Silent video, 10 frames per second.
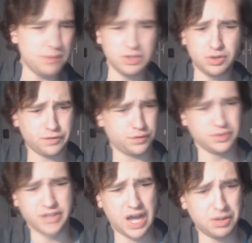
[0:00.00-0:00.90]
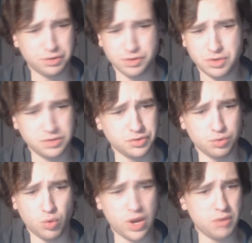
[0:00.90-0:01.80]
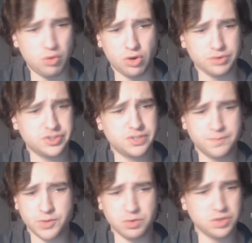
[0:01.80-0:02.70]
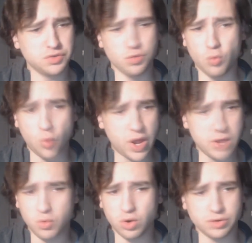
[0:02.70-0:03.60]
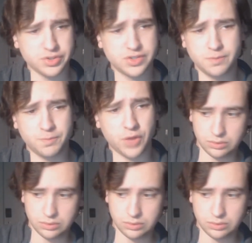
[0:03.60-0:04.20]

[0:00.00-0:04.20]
I mean, look, for $1, you could do way worse. You could do way worse.